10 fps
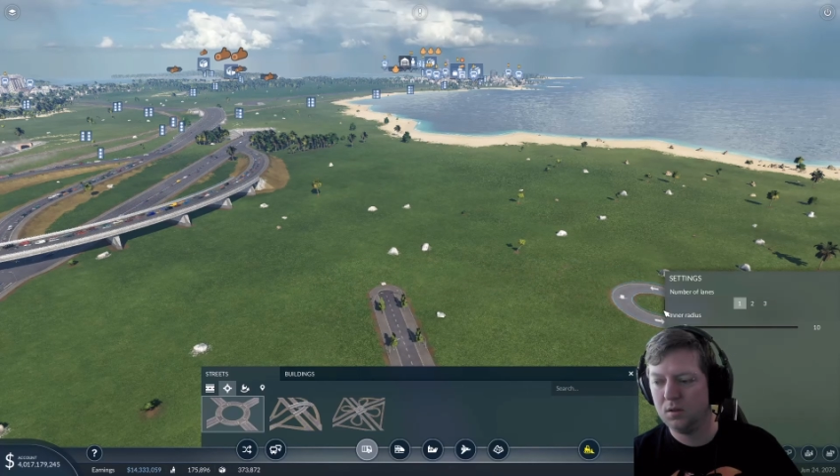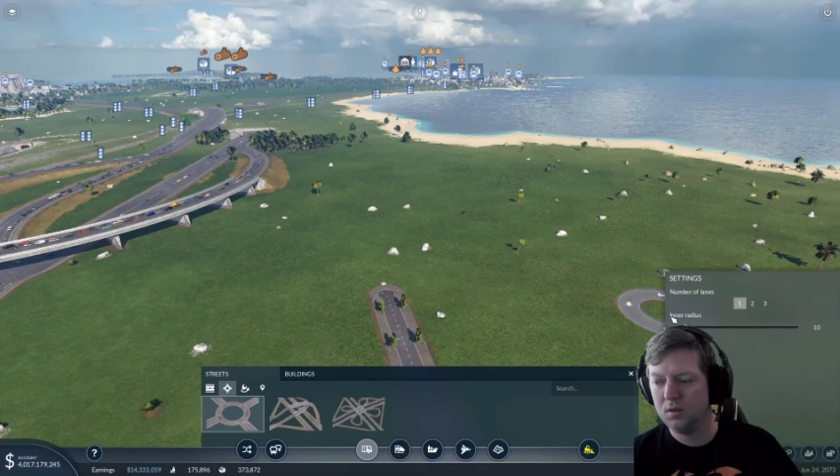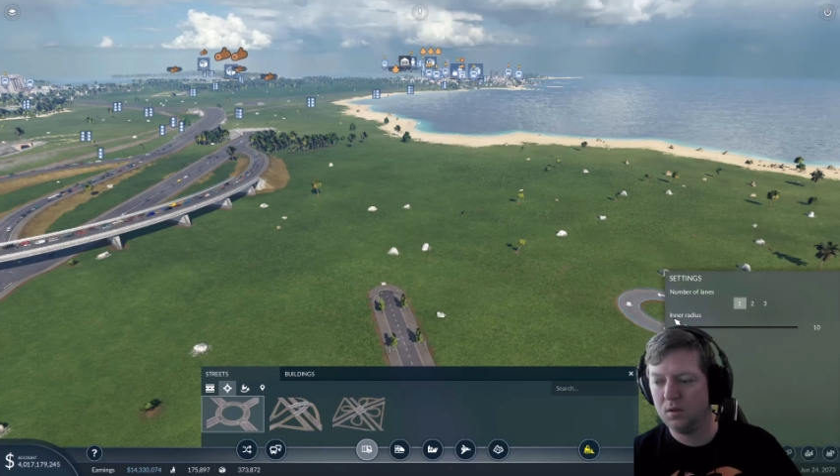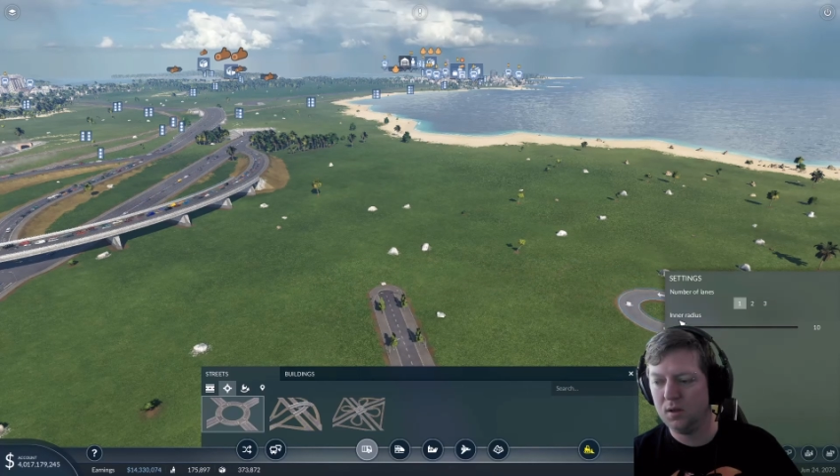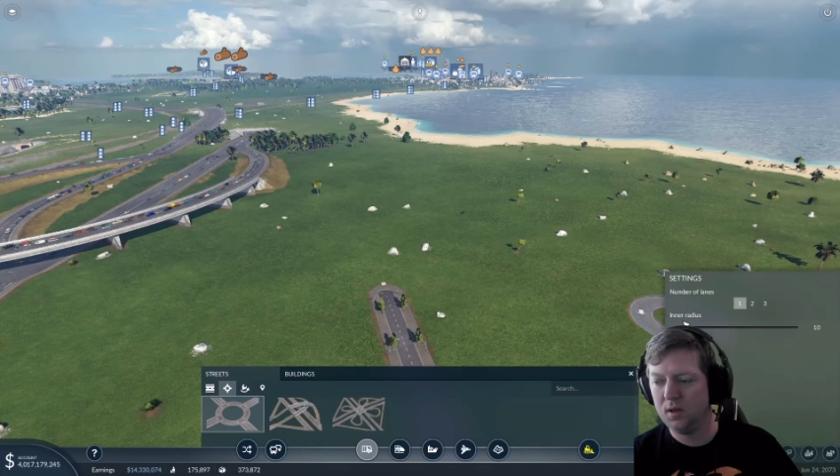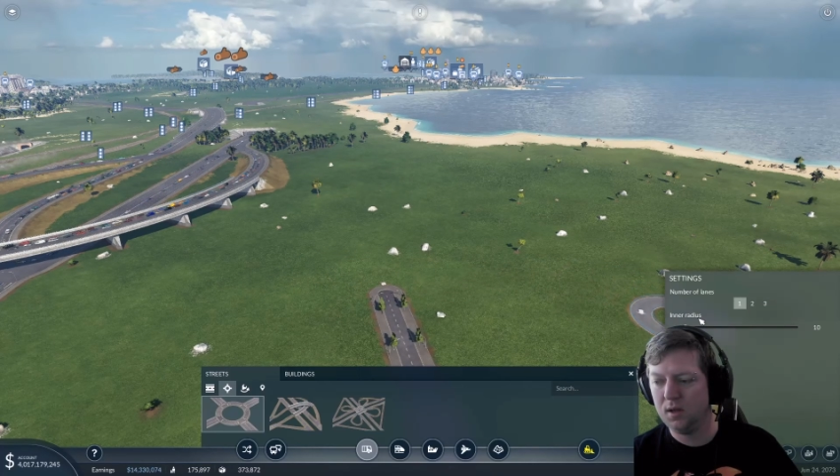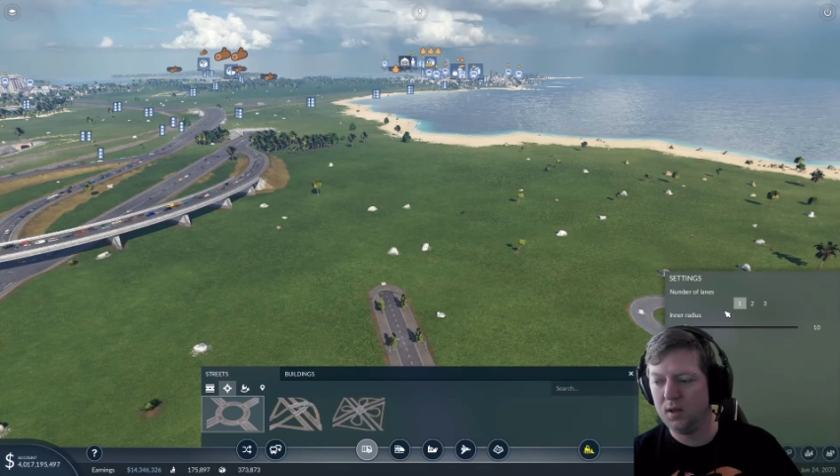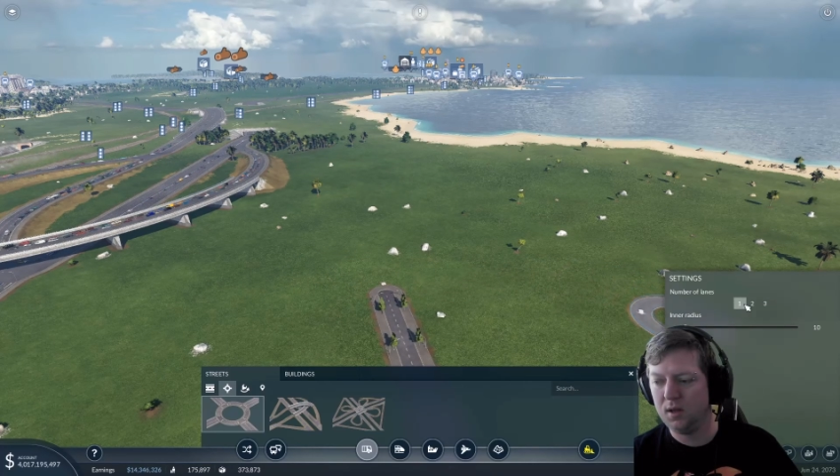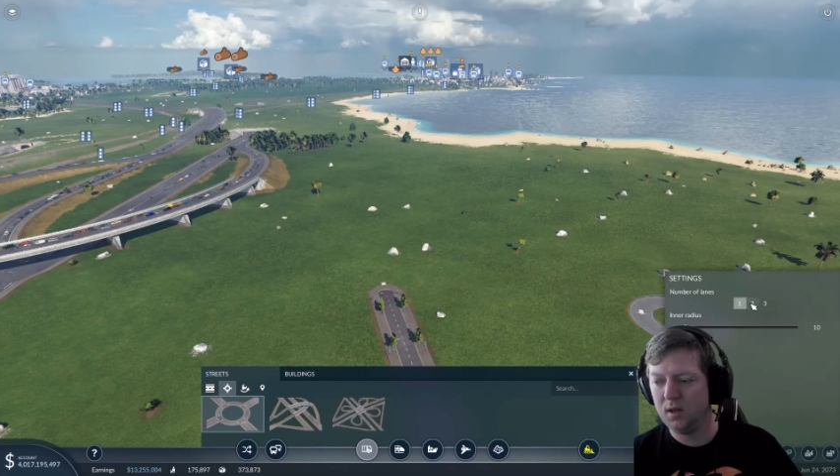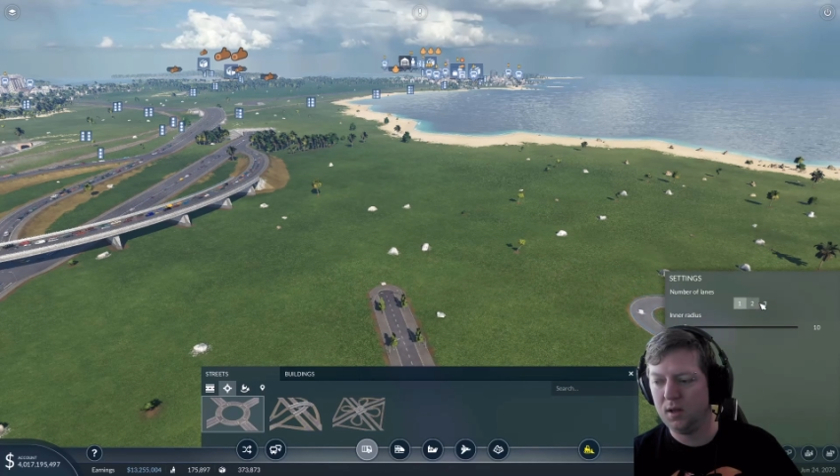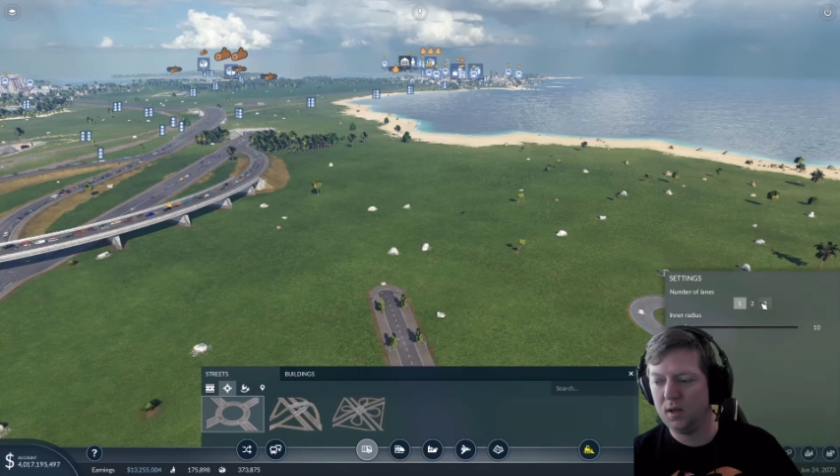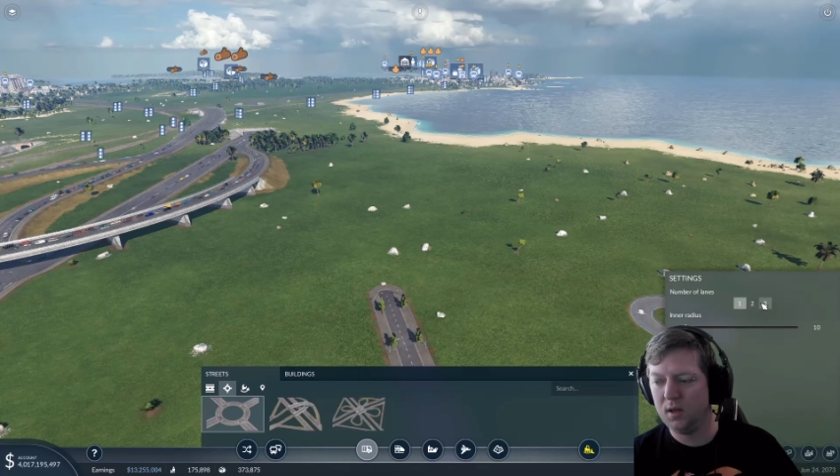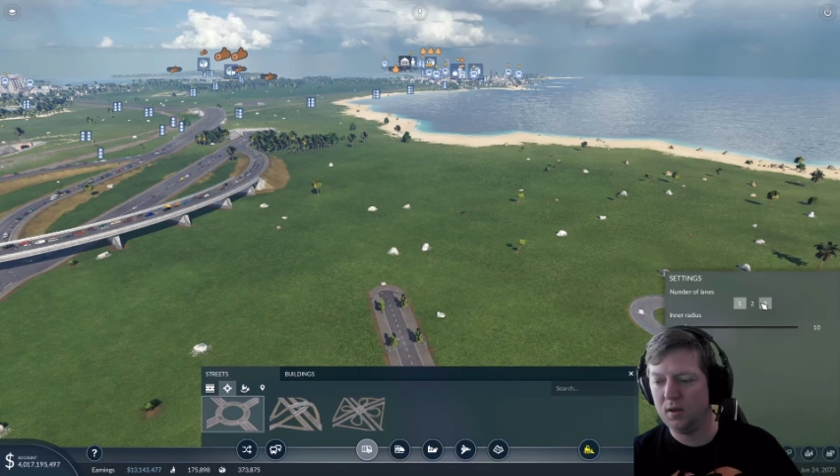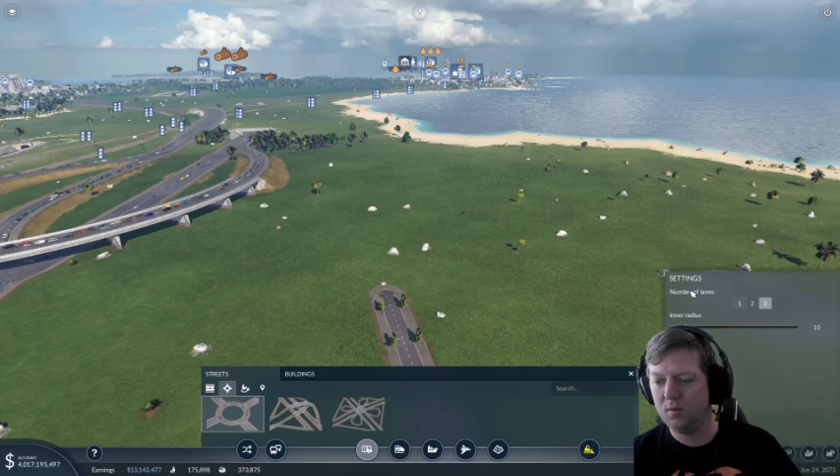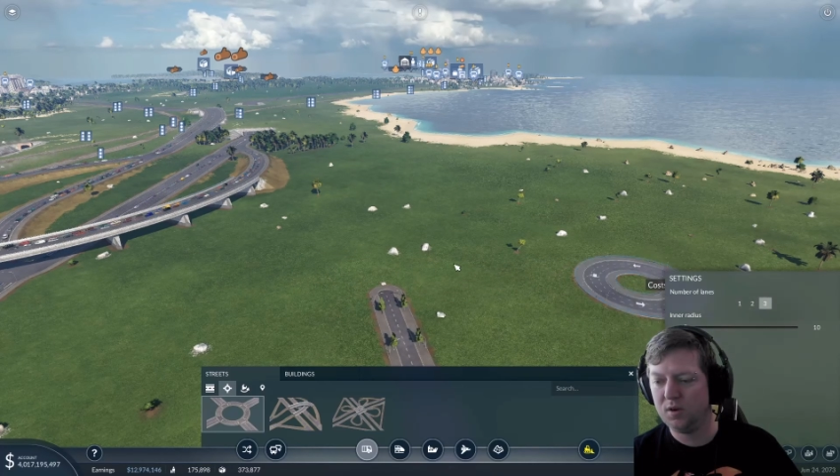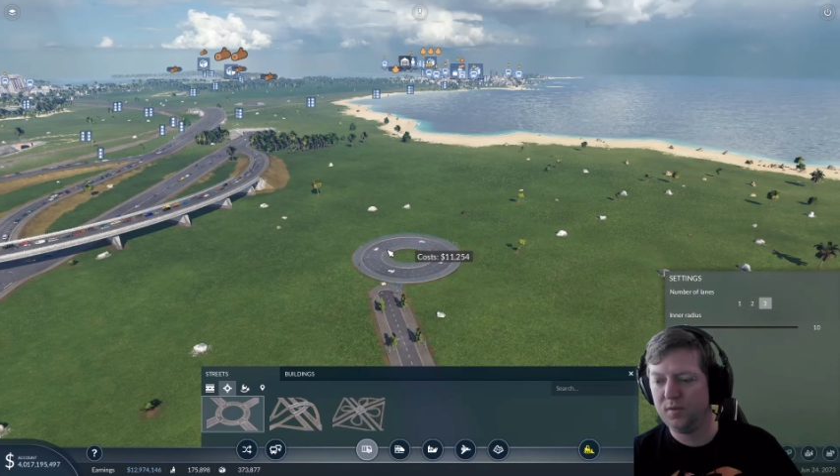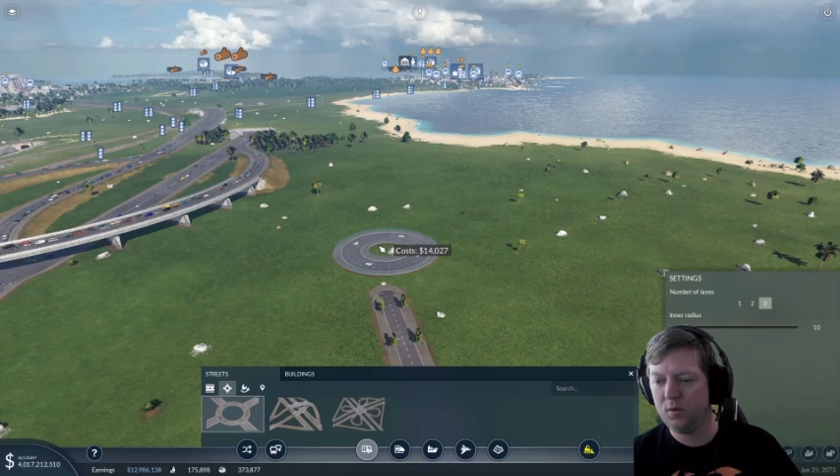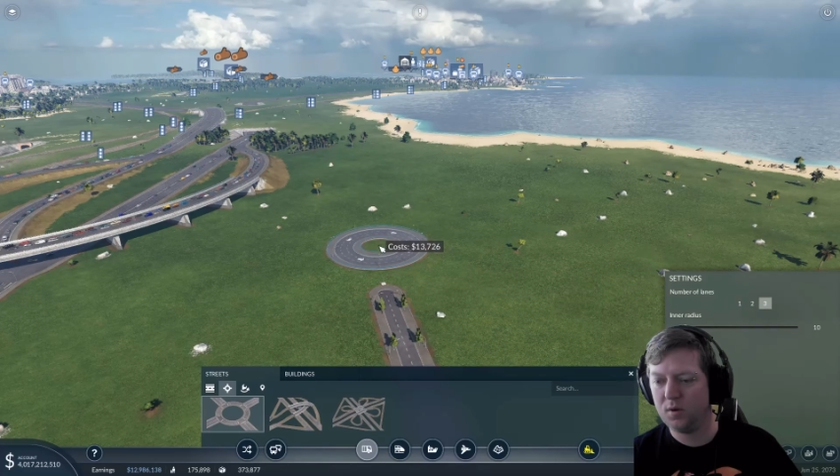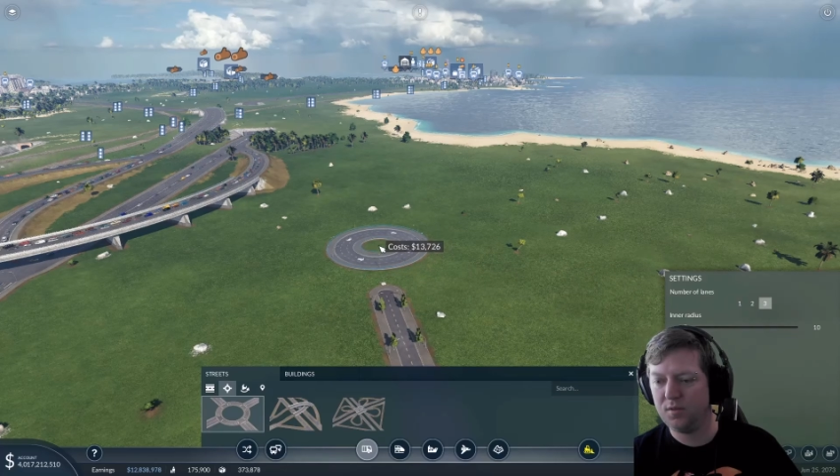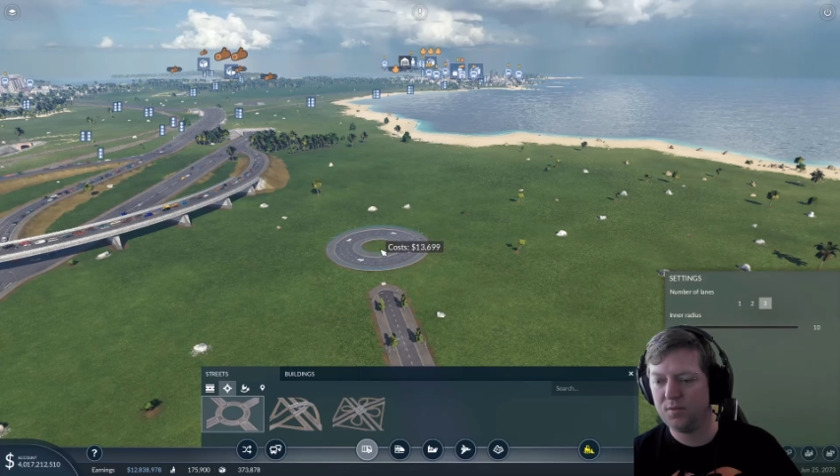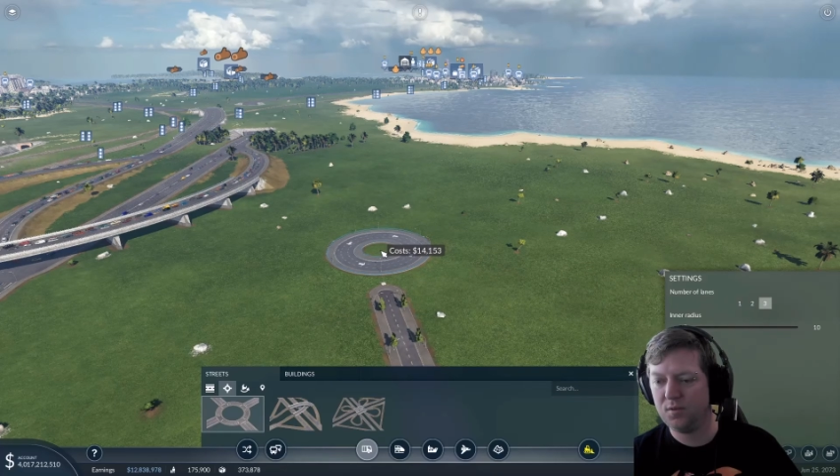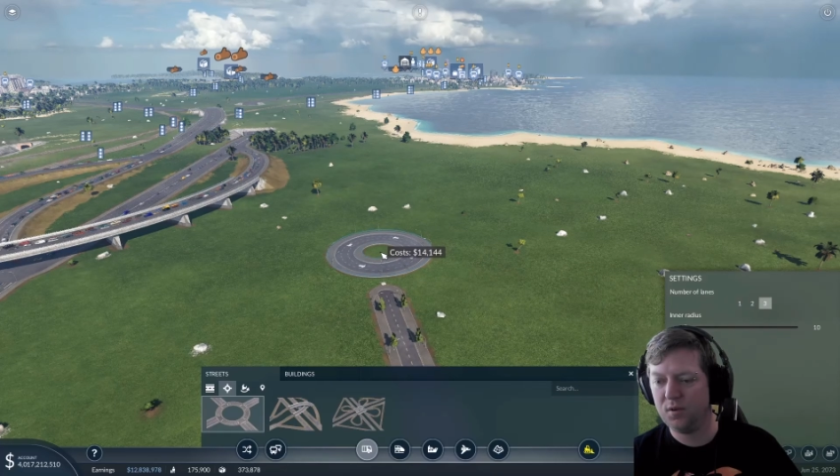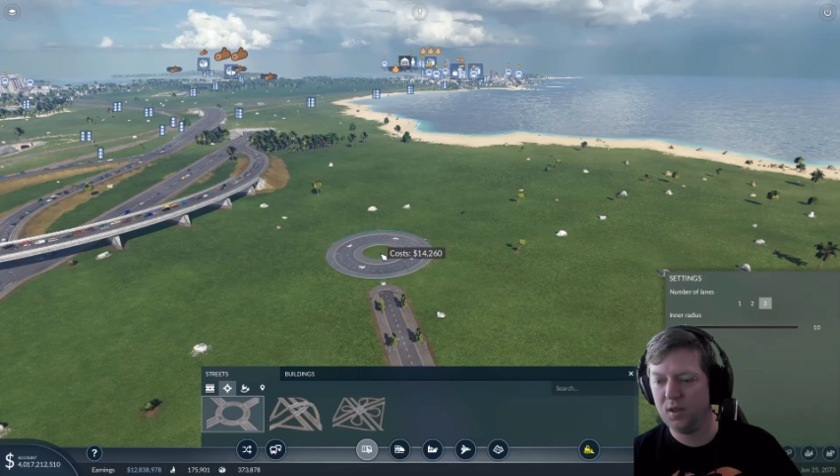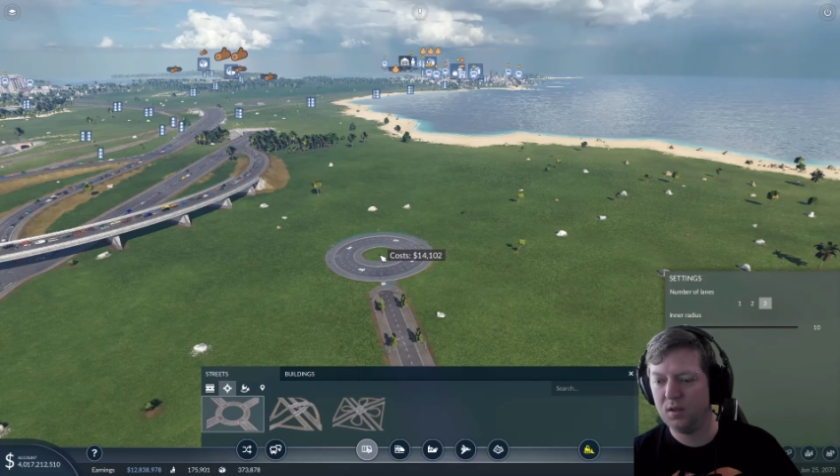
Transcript: What if I wanted 3?